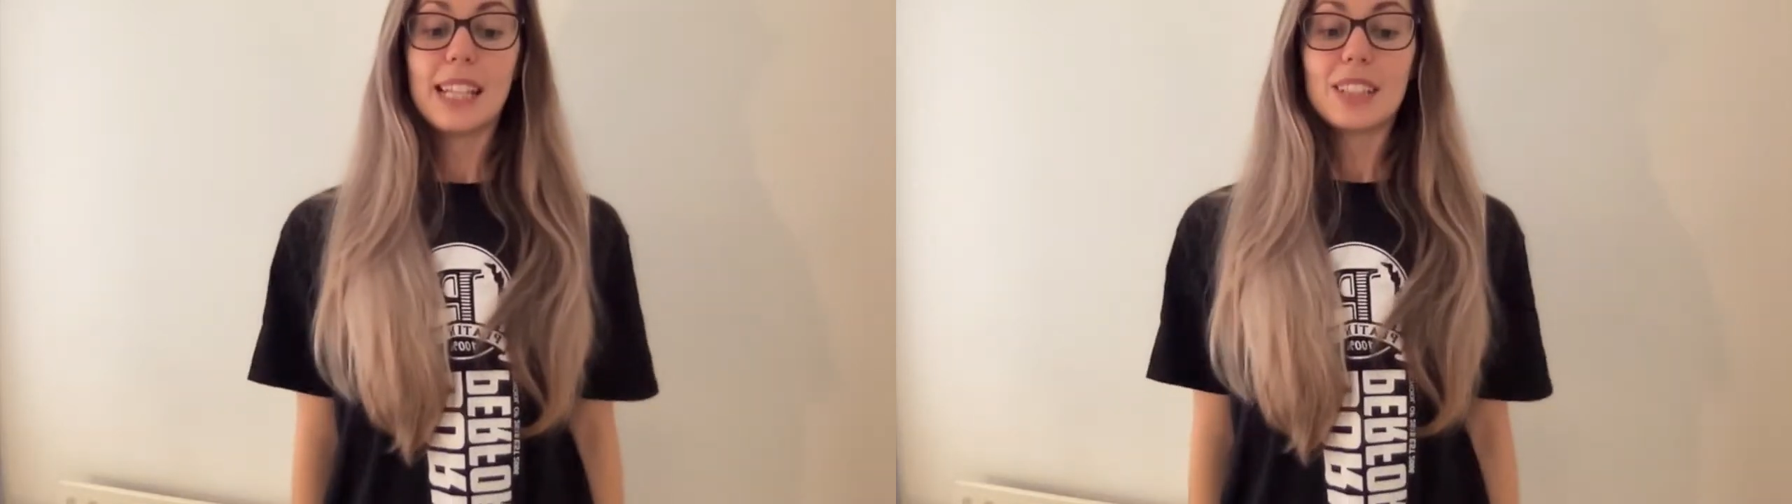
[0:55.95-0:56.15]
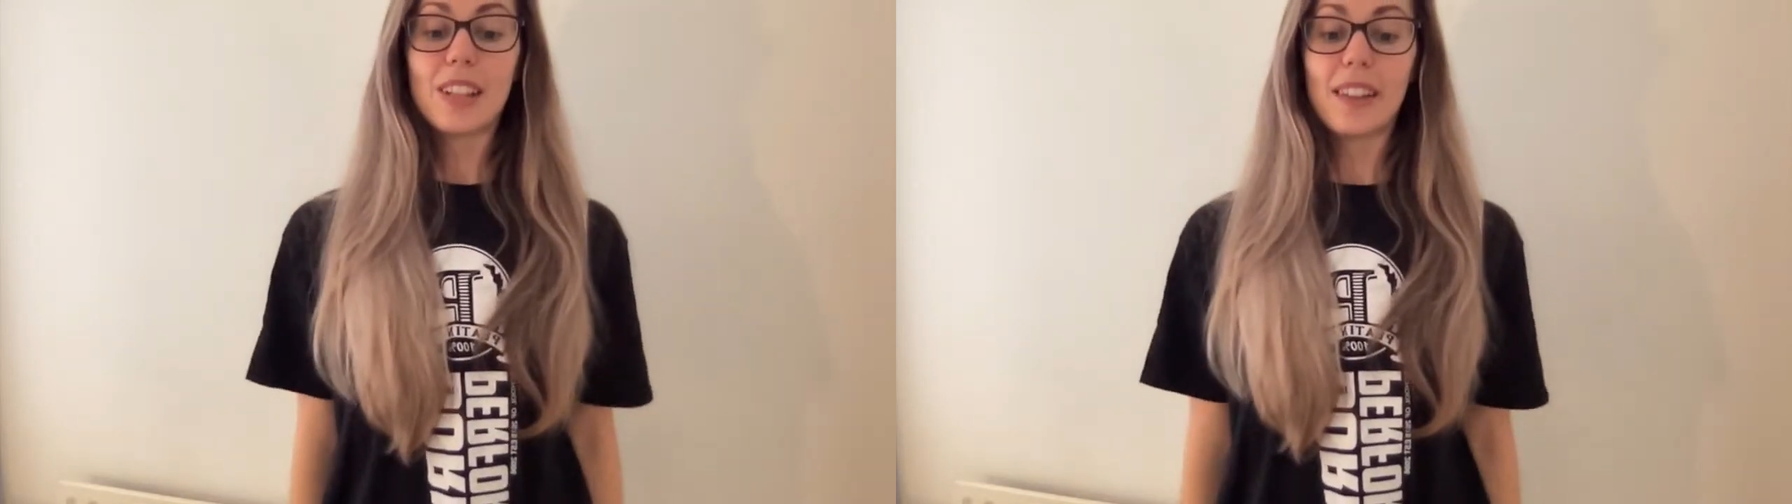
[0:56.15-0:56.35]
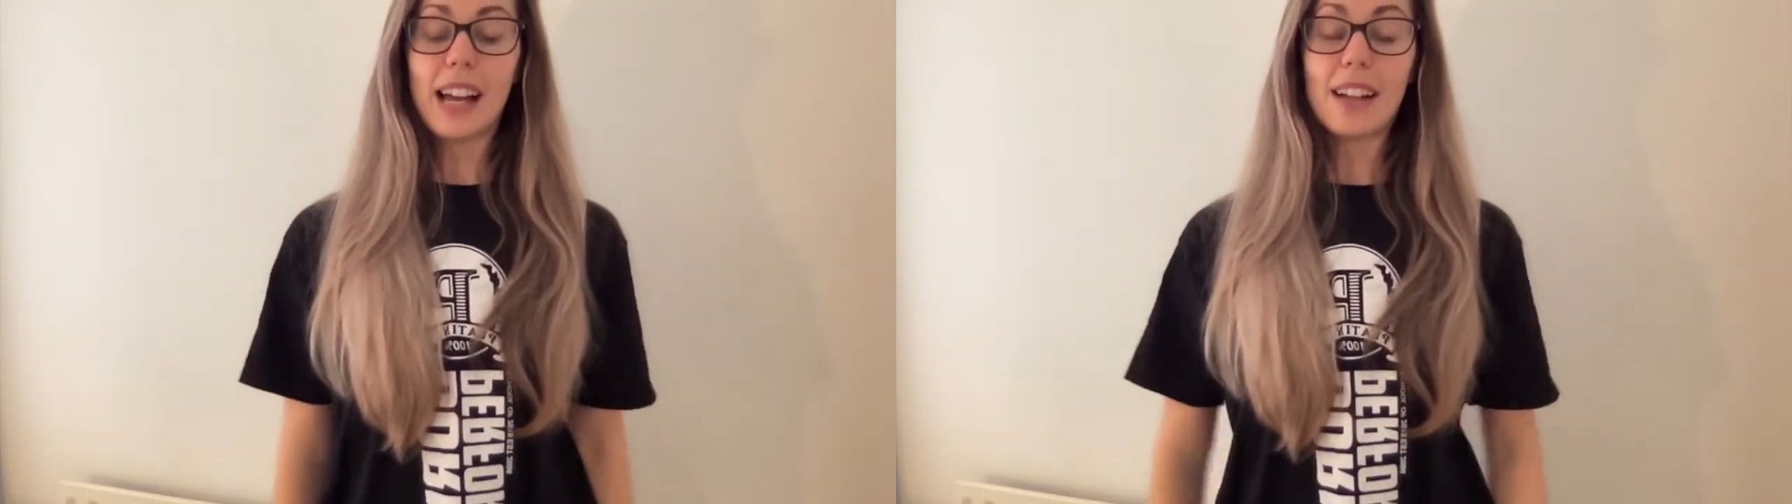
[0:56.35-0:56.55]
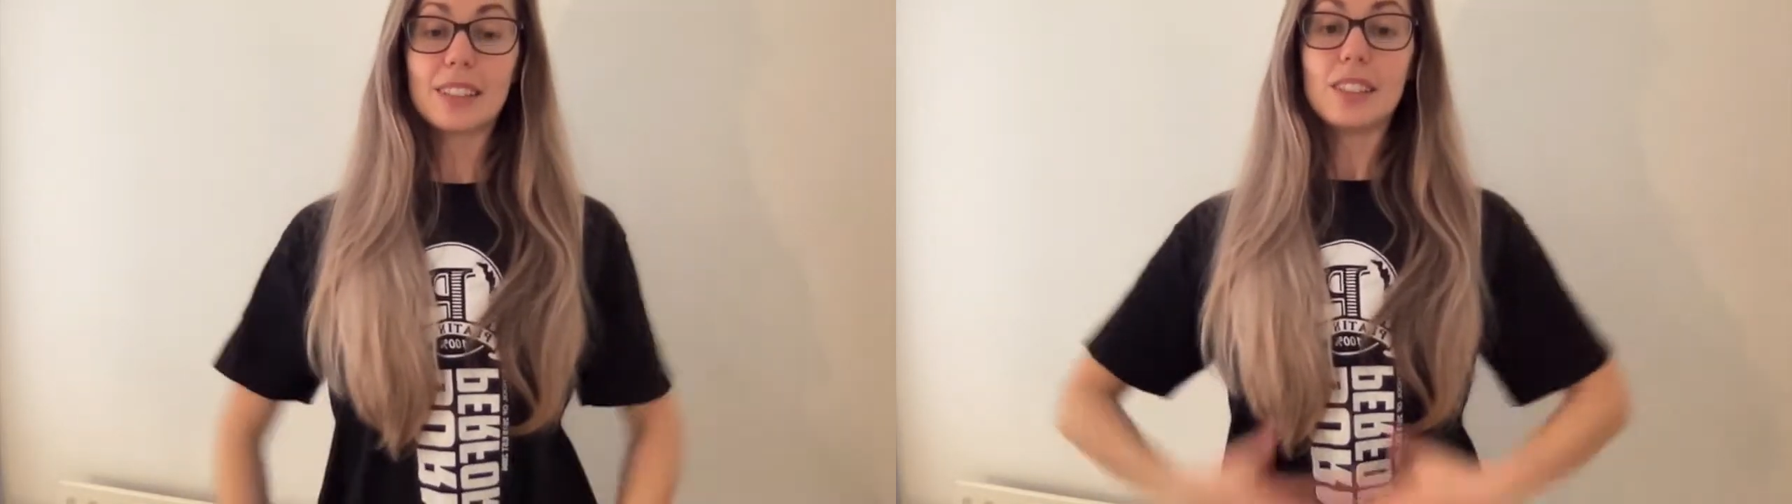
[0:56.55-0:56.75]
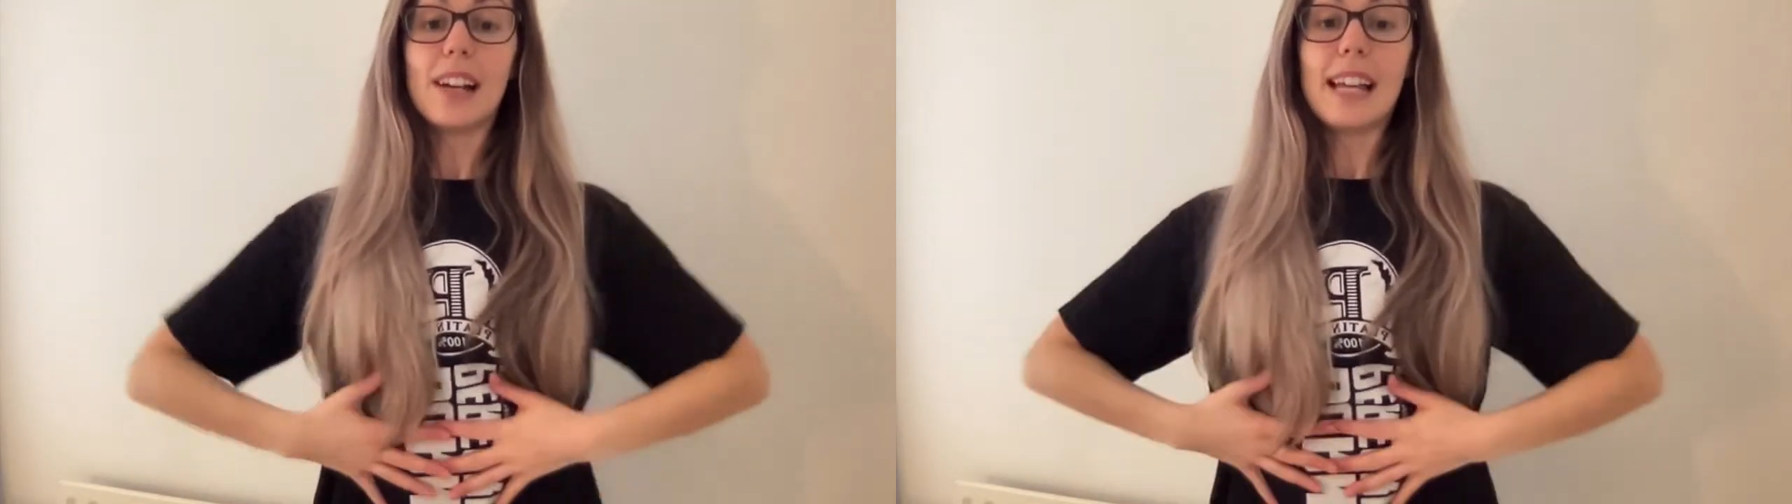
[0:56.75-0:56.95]
so that our
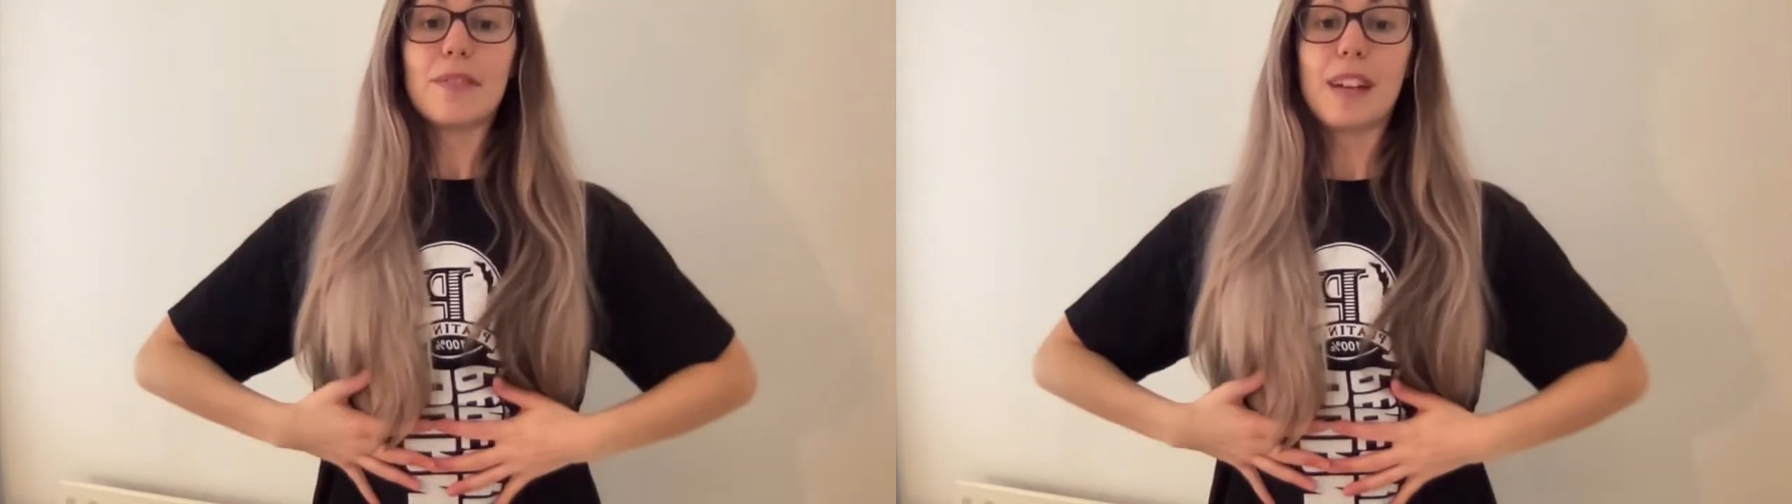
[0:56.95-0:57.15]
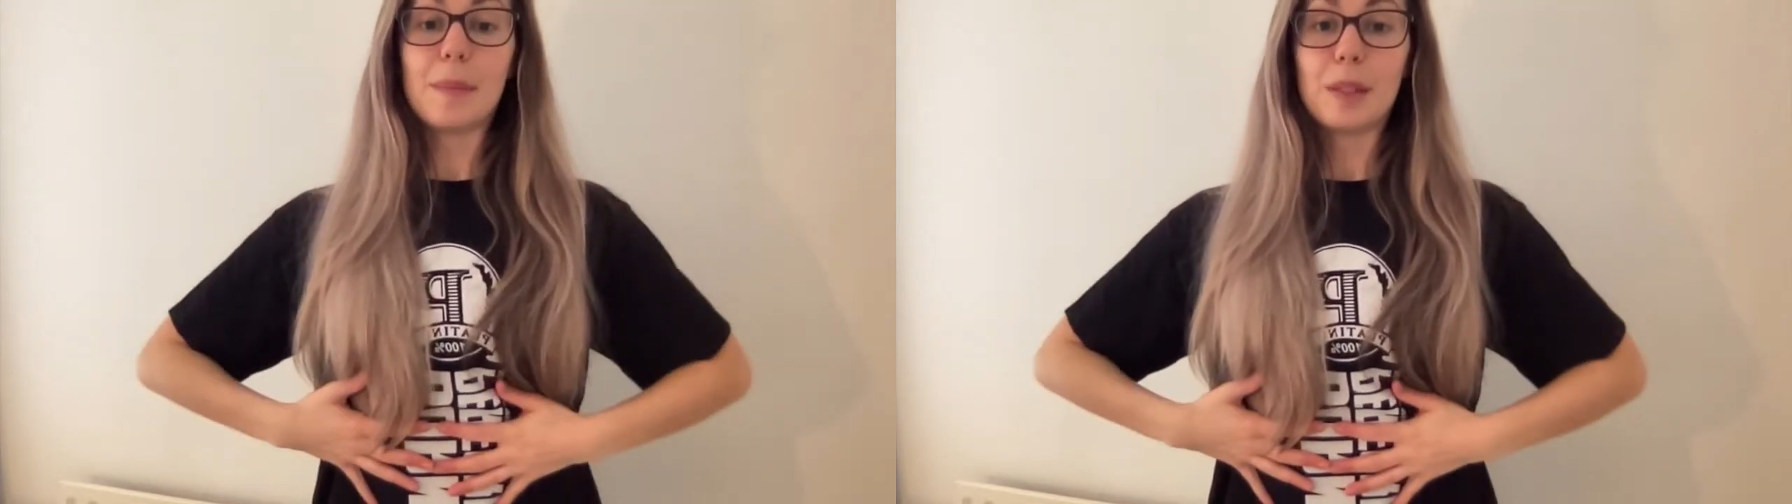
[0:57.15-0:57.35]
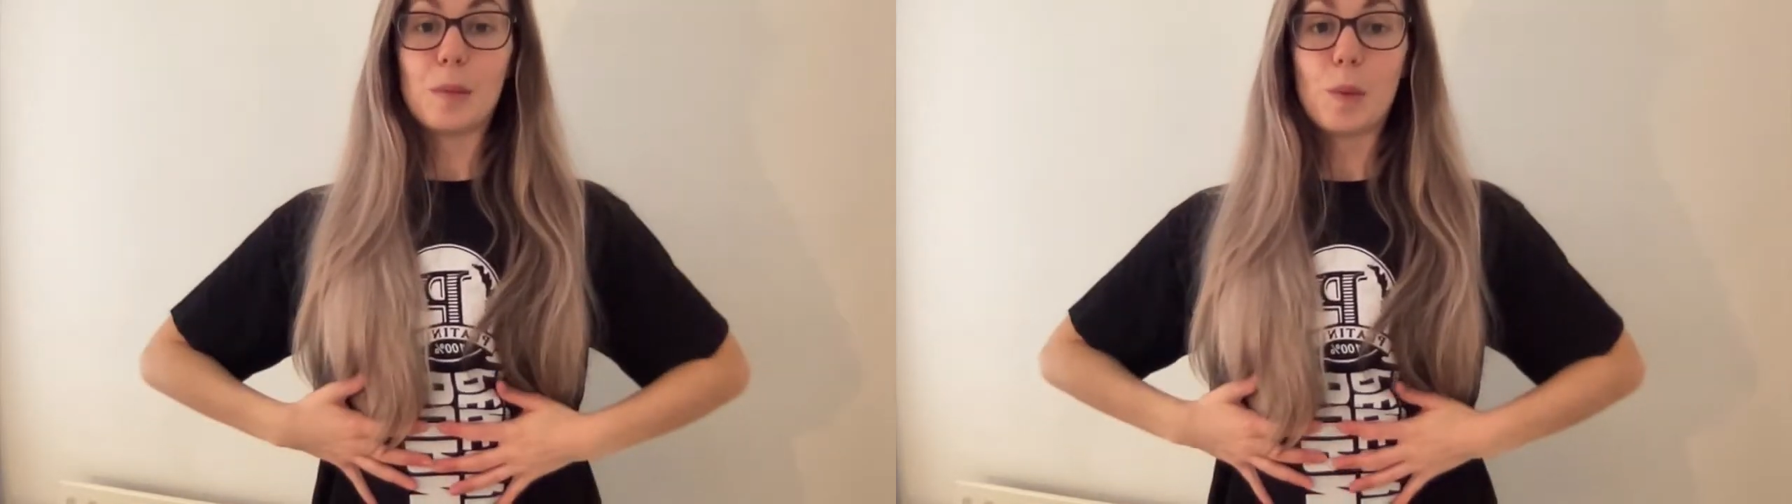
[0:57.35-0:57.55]
diaphragm can